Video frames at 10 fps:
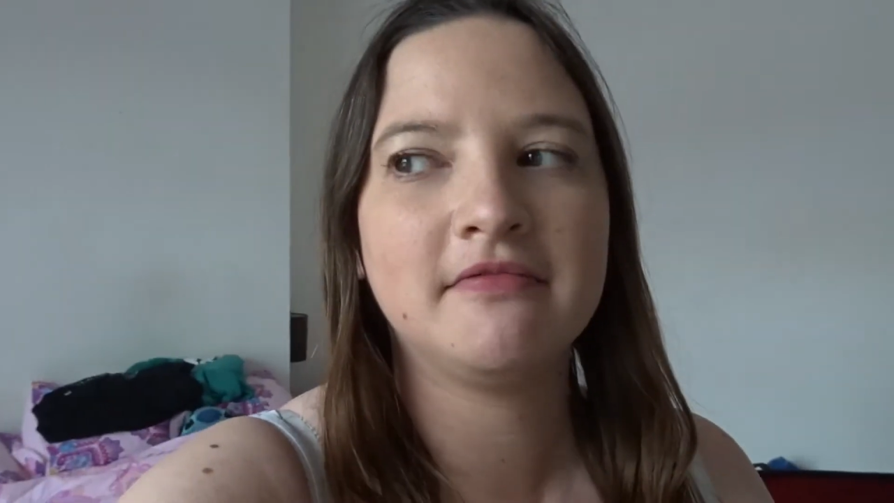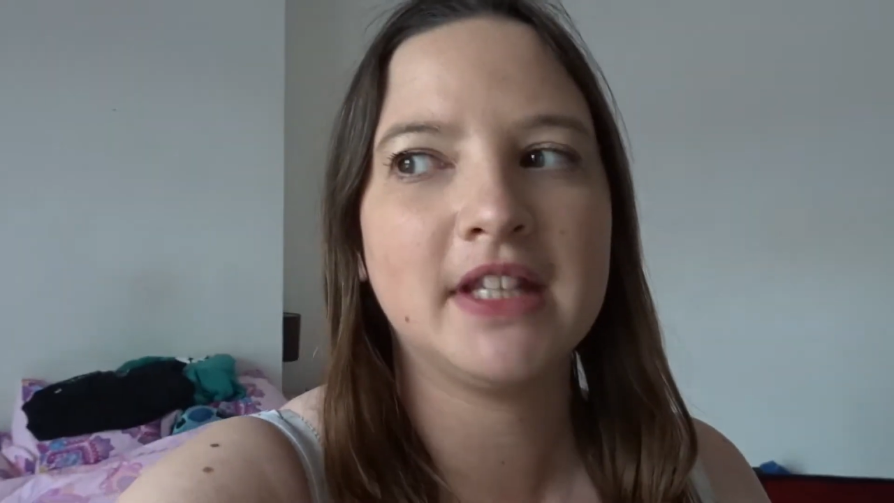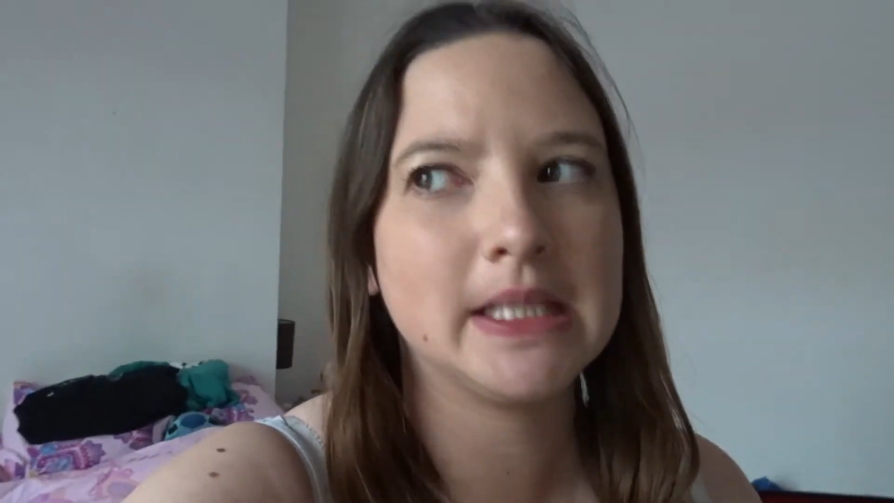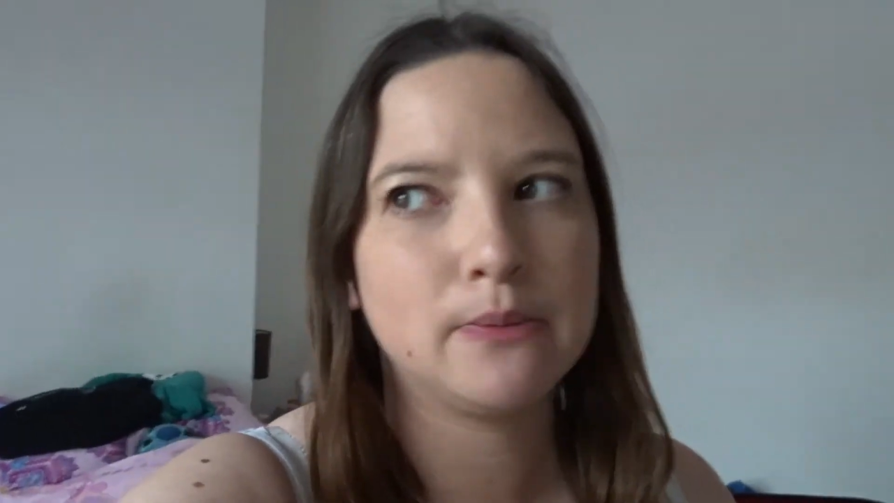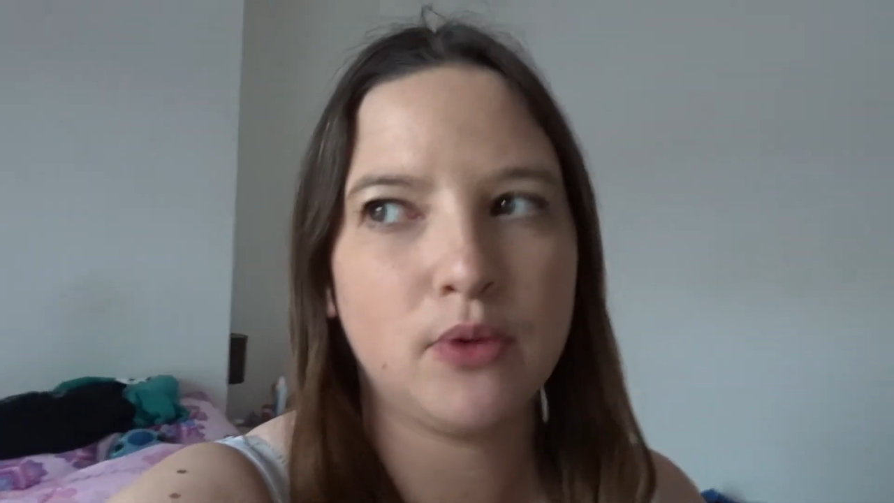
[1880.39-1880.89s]

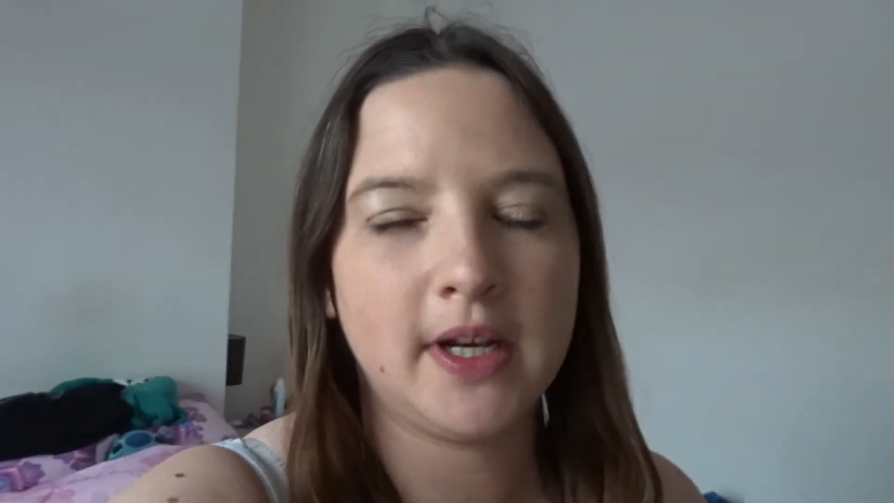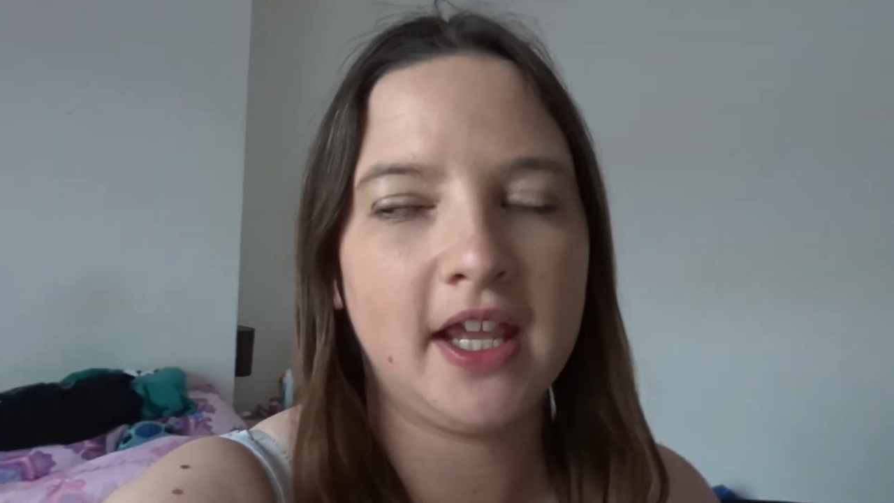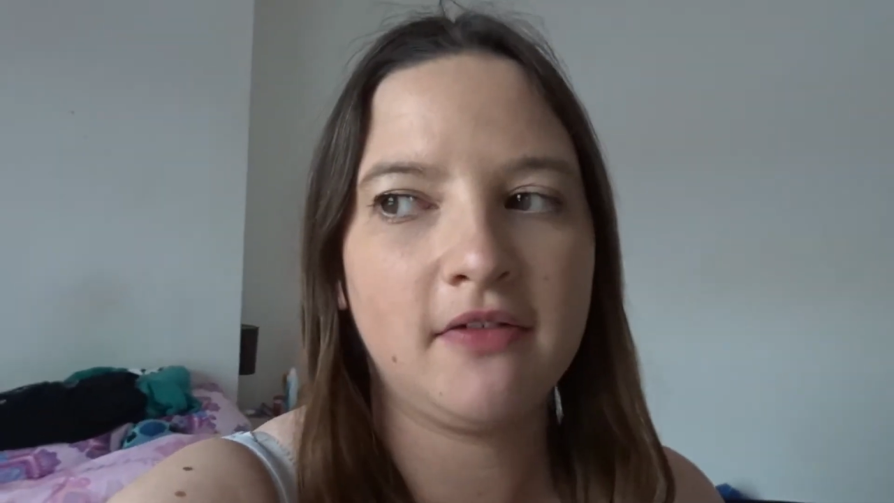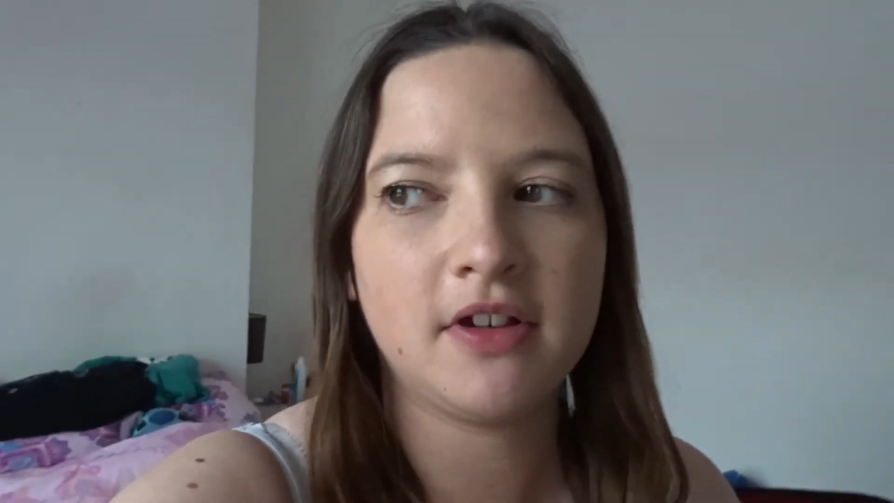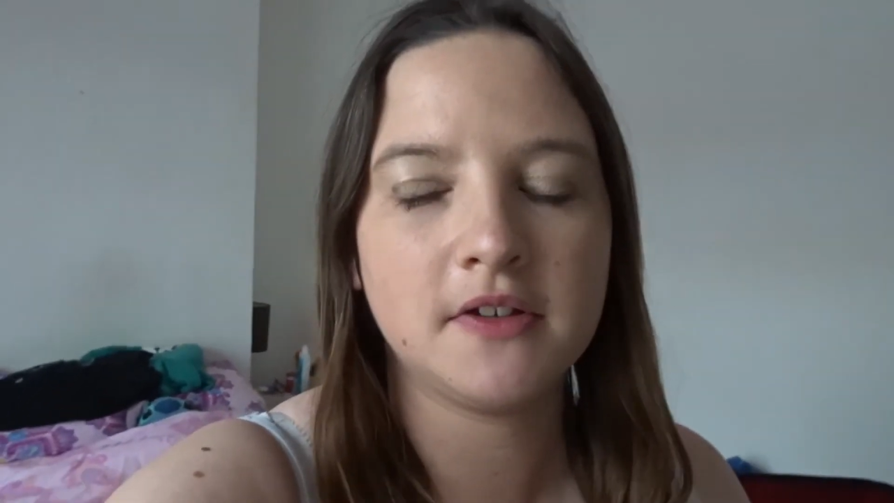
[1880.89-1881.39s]
this
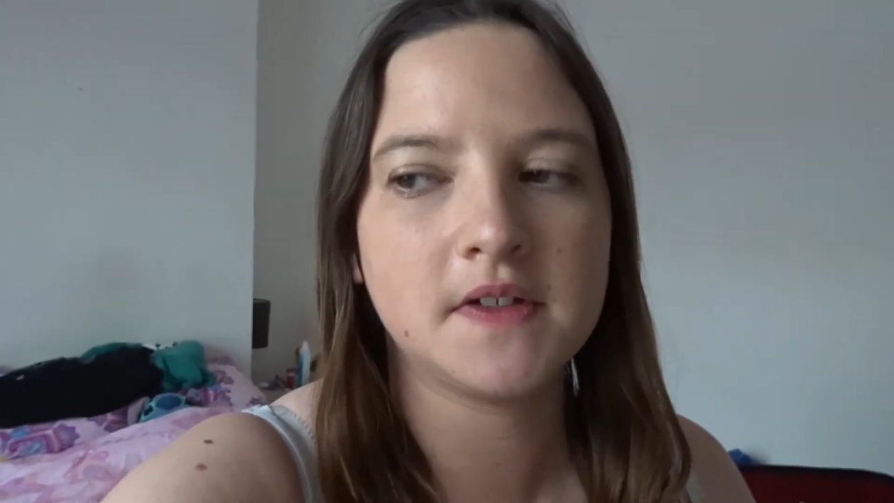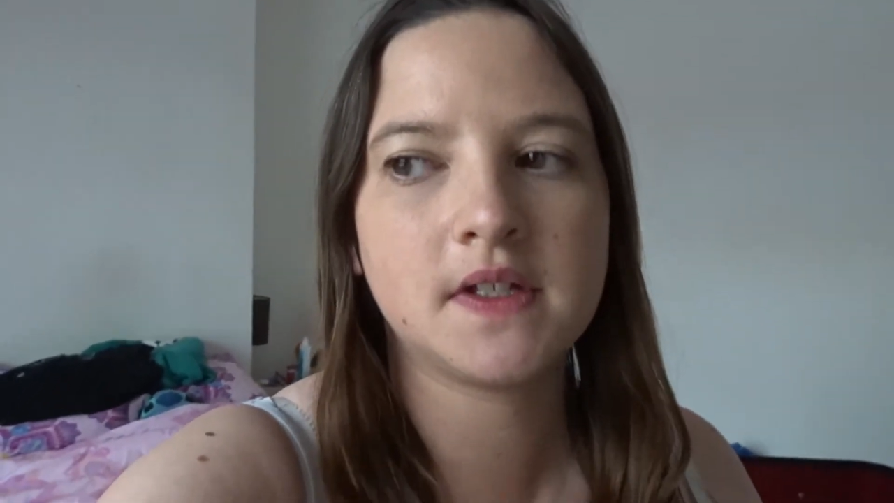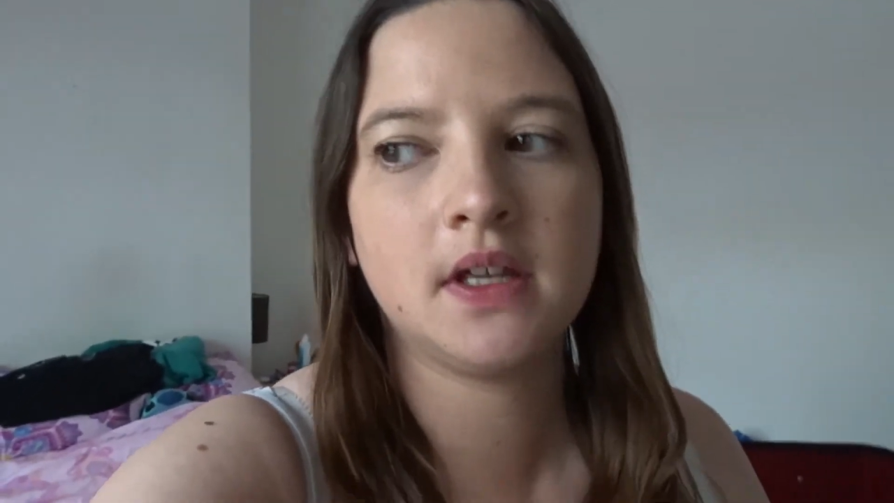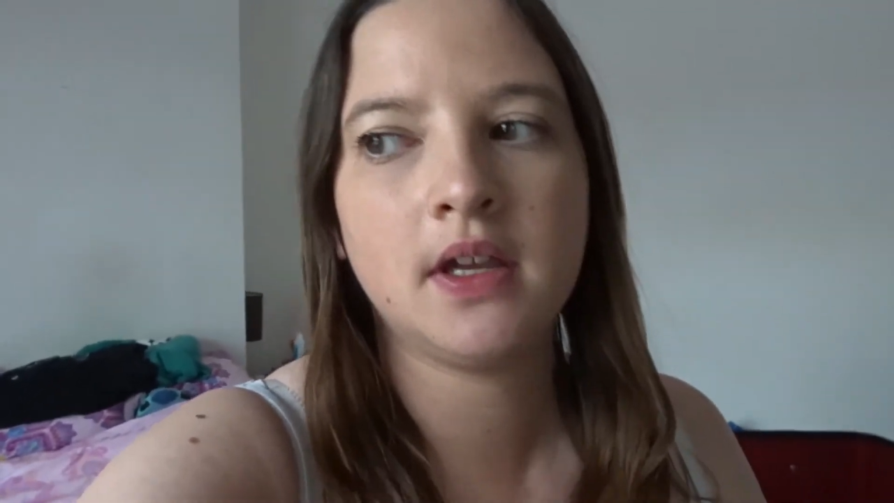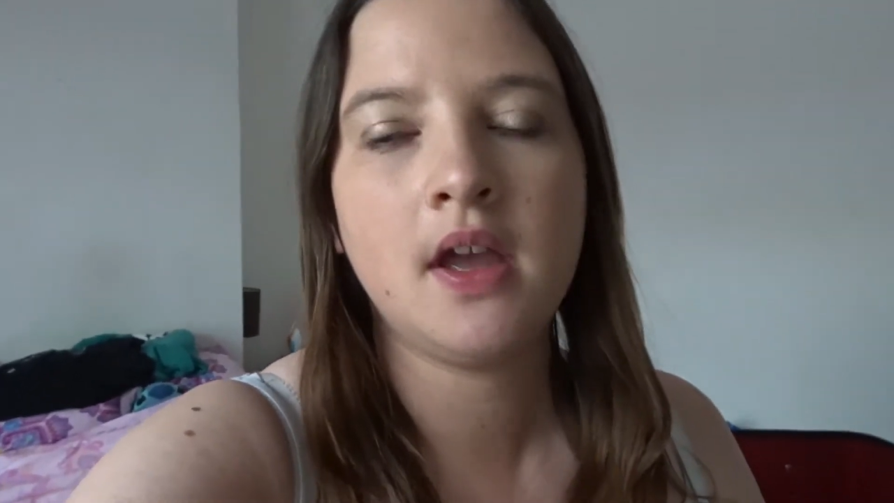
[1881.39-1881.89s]
morning because